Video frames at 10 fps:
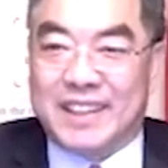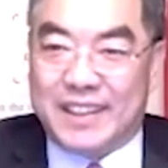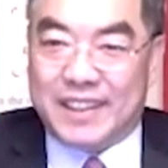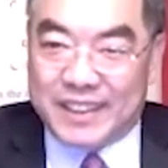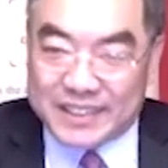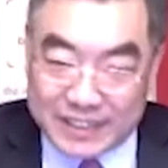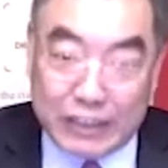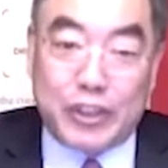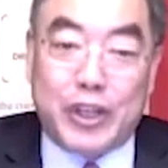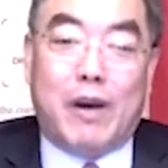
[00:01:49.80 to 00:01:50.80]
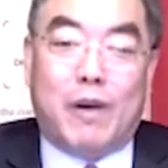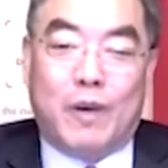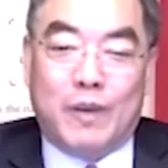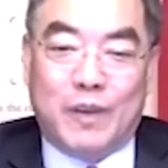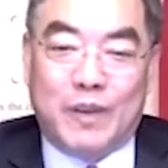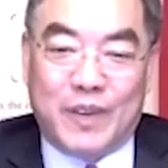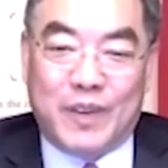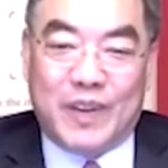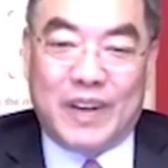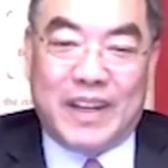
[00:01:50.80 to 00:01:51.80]
is in Yale.
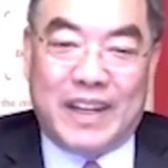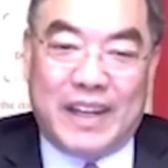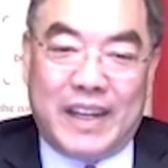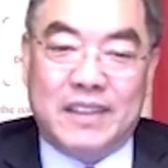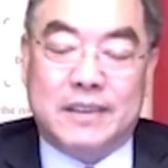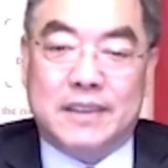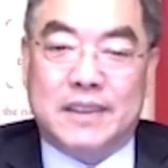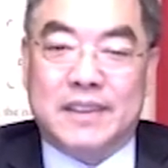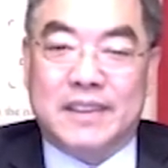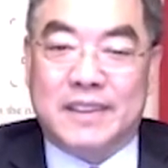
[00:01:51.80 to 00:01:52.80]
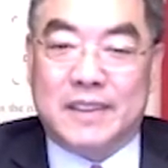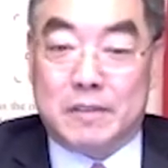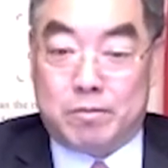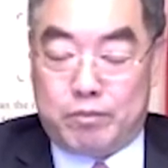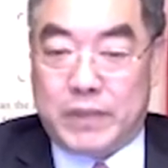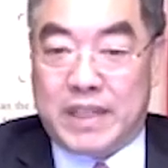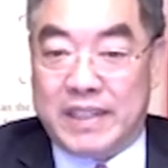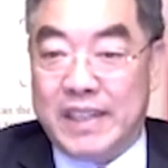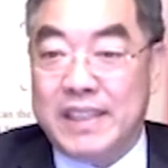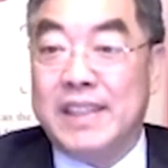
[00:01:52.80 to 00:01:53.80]
And
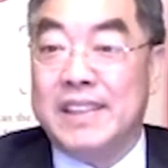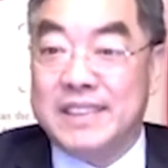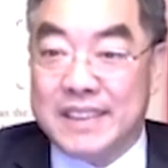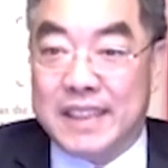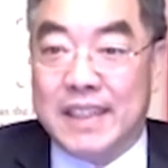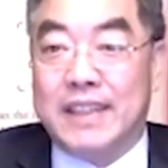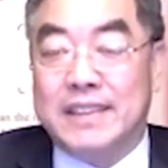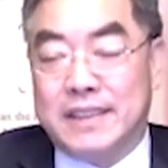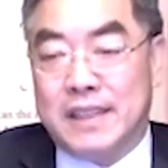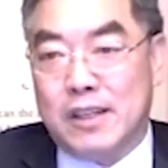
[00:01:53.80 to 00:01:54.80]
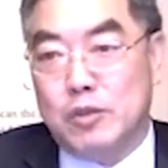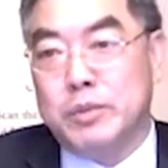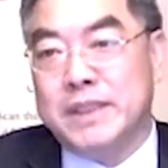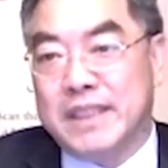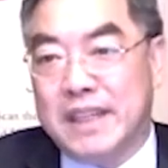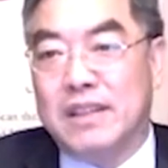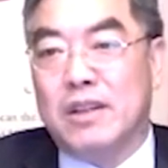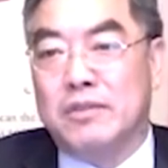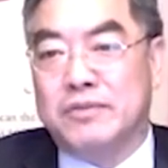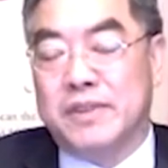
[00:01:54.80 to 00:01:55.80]
Connecticut is a hometown
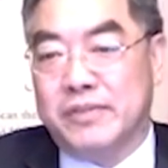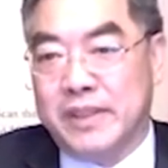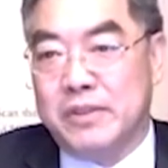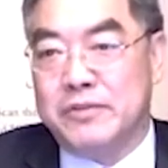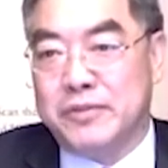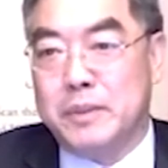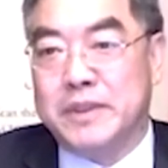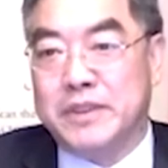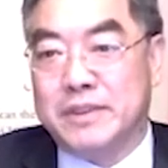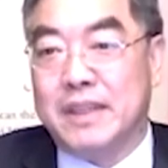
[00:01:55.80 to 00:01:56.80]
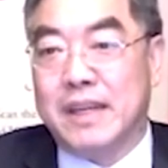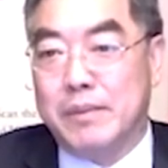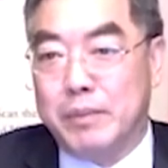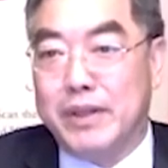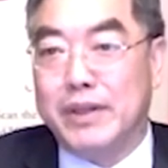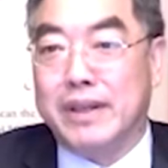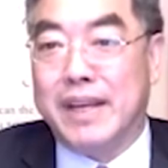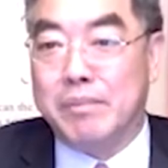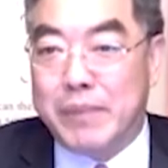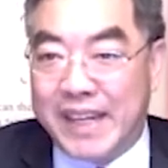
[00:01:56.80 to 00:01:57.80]
of a very famous American
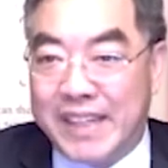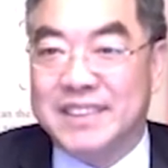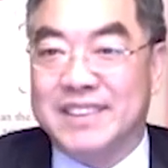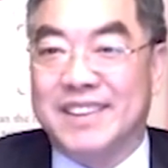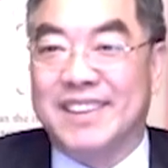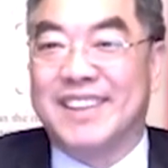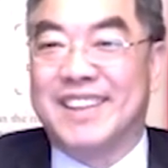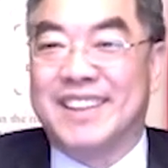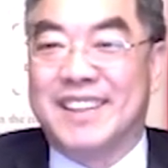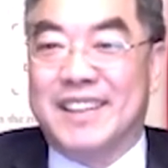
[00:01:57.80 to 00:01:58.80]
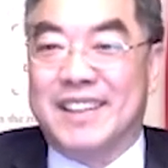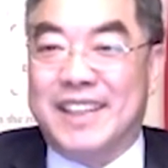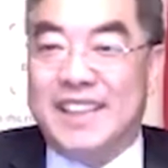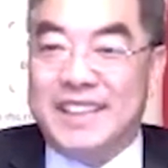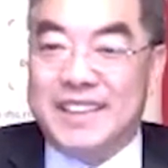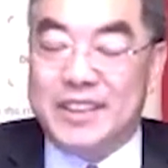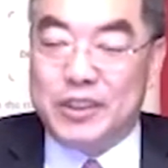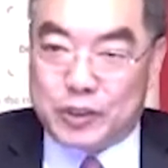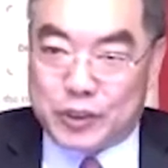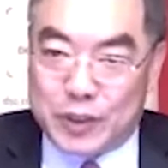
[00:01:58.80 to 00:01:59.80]
ambassador. He
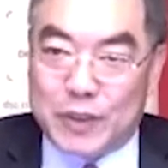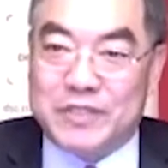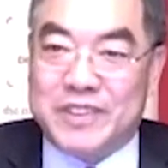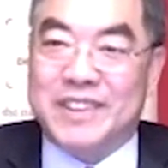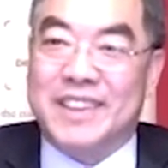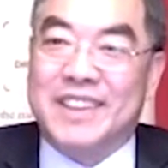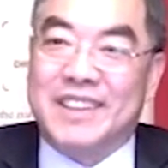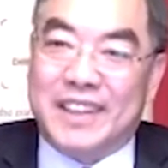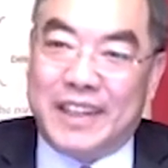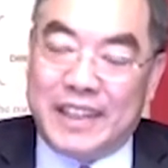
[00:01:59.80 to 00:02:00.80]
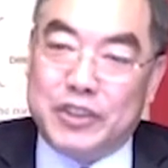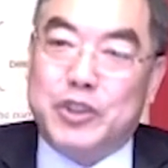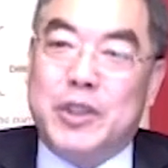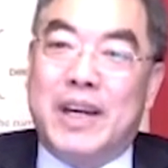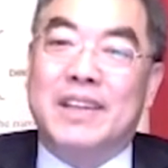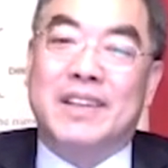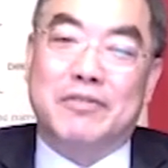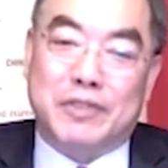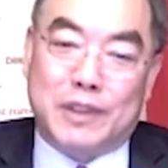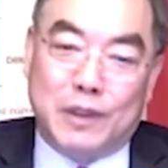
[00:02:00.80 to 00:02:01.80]
served in
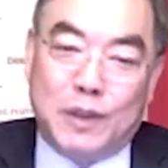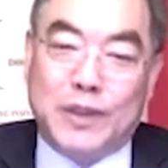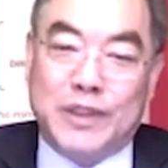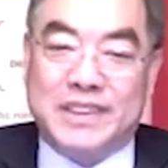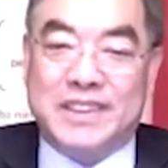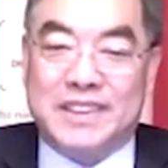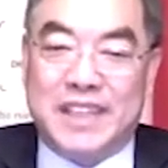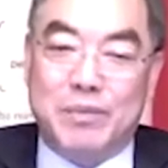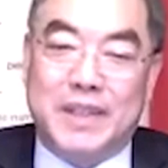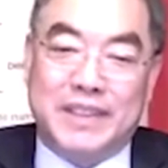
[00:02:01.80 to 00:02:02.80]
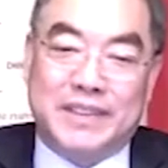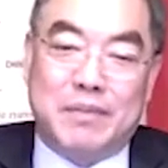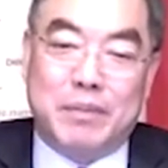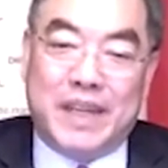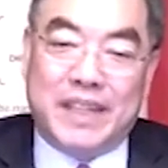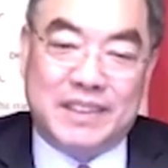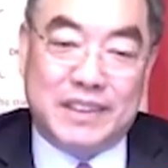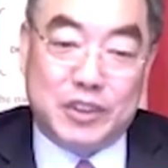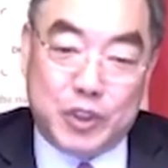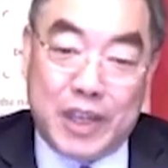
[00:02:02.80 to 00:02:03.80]
China for the longest time ambassador
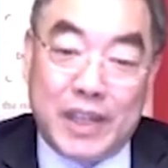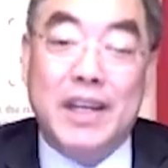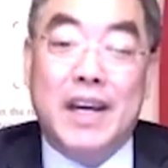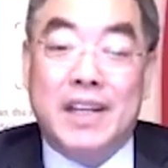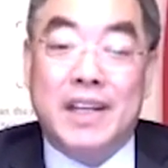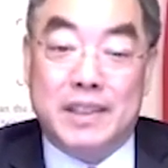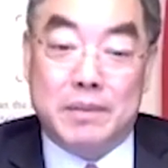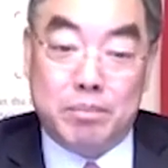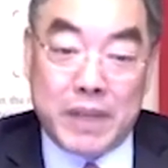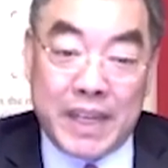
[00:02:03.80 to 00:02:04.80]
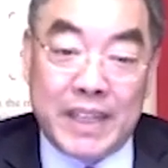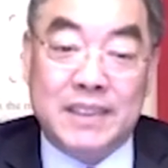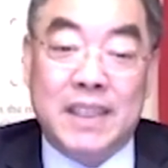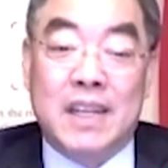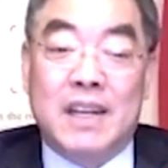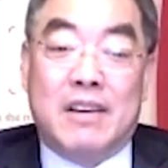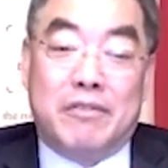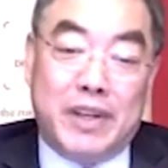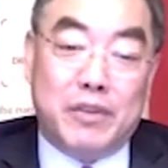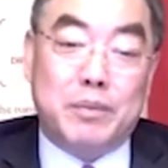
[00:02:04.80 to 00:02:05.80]
in China and made
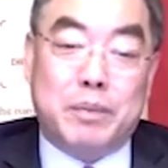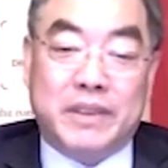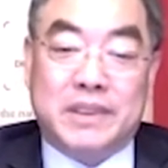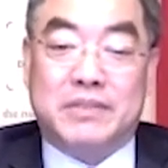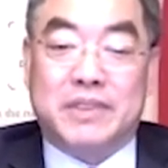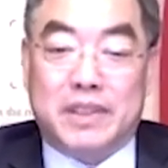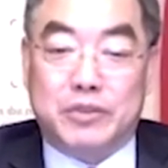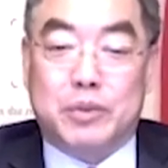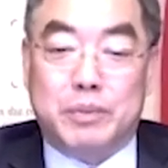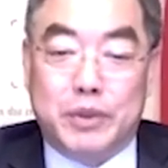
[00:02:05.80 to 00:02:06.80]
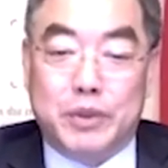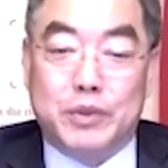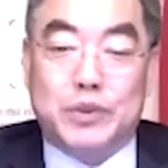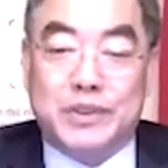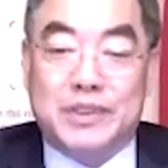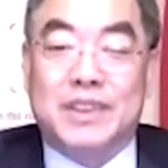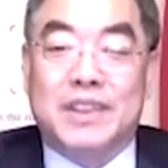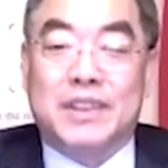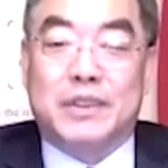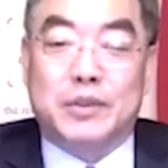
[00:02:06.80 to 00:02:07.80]
very positive contributions
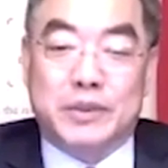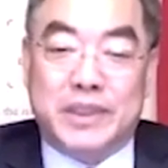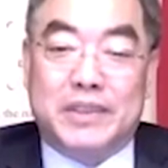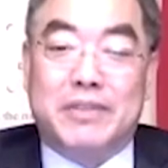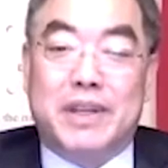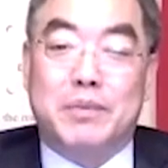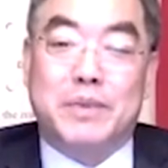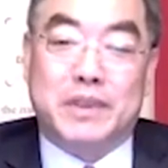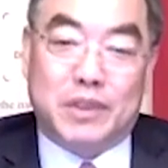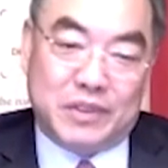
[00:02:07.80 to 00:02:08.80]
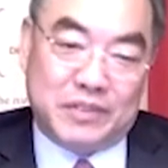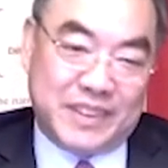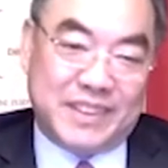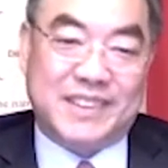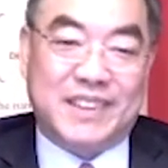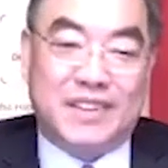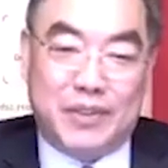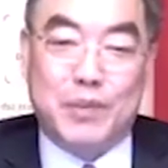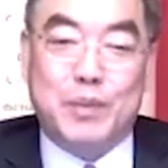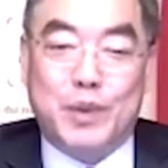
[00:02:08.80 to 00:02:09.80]
to the development of this
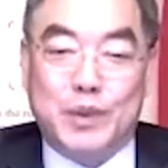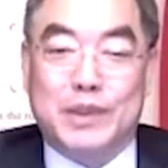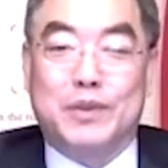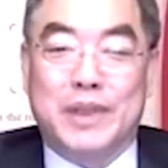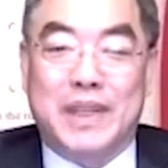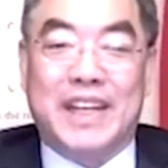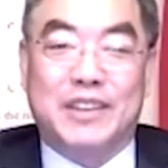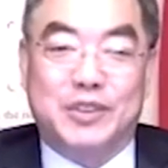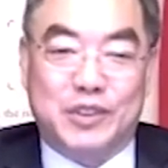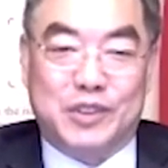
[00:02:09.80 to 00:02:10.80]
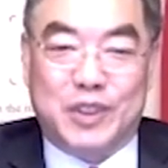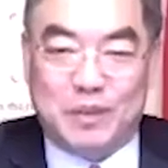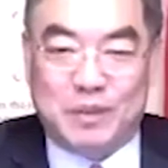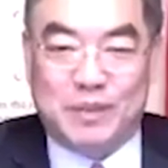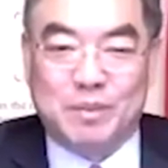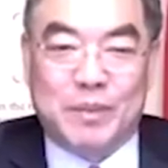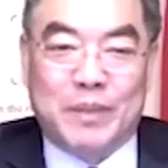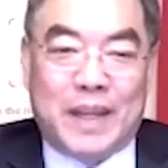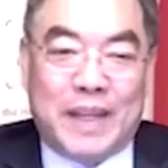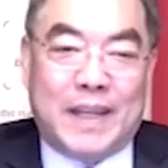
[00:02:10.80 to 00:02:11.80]
very important relationship.
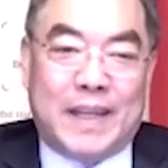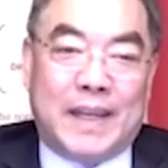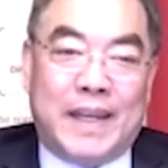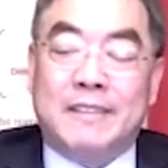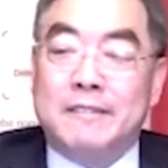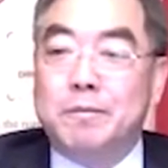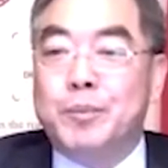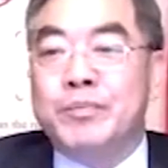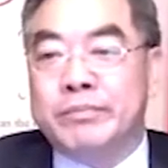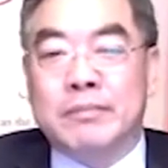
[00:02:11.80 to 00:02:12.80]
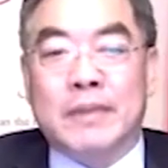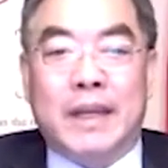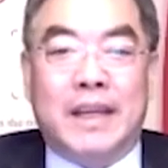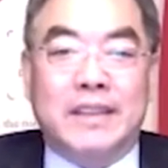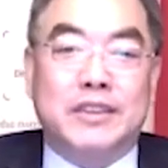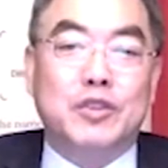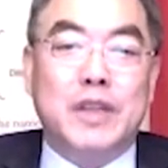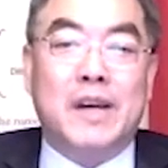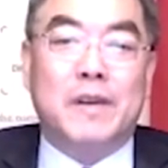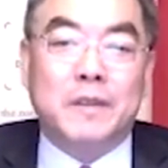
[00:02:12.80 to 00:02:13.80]
Mm-hmm. And as you
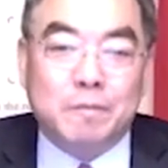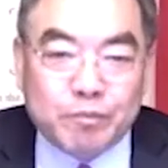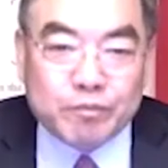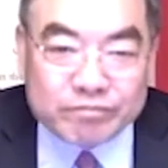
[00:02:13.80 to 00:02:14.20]
know,